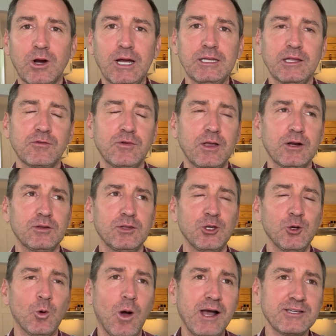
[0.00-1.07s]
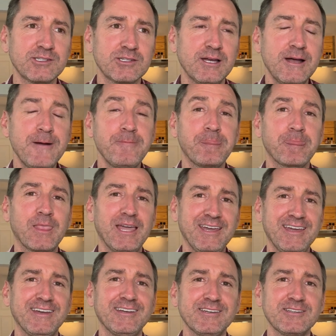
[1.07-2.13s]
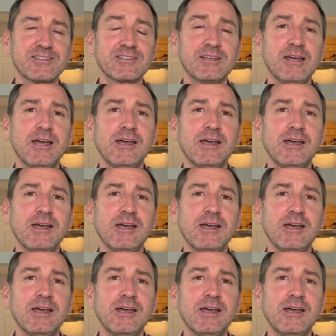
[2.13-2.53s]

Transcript: I live here in the US is